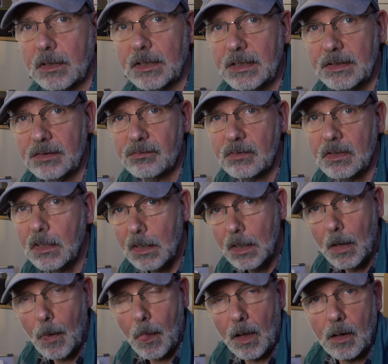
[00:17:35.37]
is
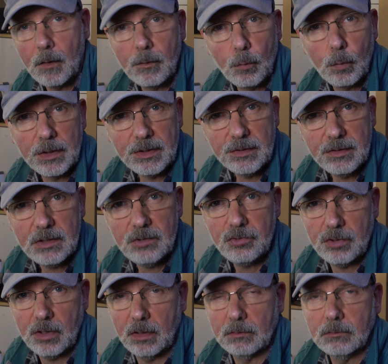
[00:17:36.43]
that what it did
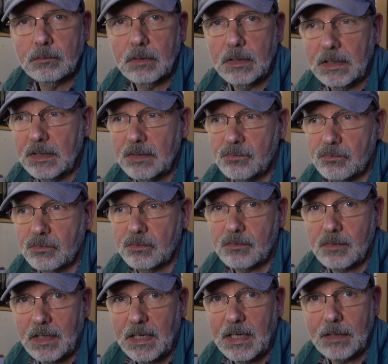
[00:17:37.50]
show is
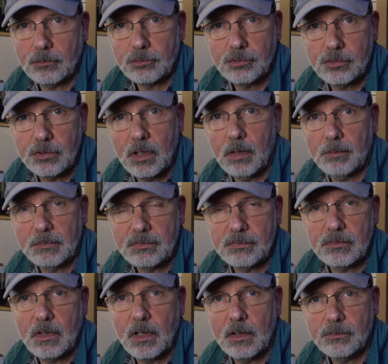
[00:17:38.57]
just how sharp
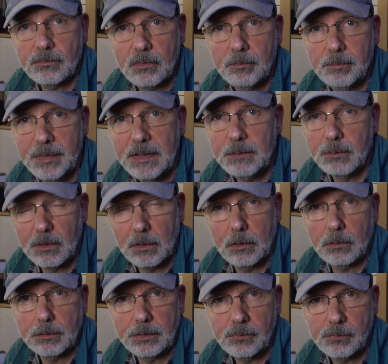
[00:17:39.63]
stars can be with a
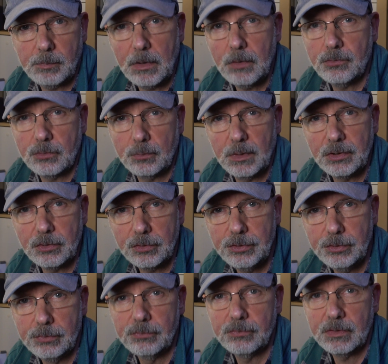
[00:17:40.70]
long exposure when you're
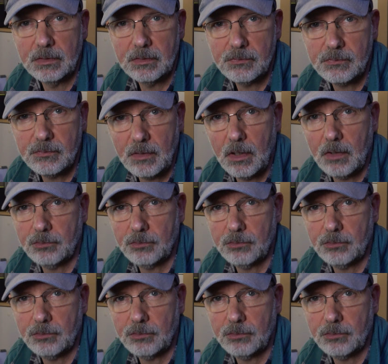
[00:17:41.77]
using the star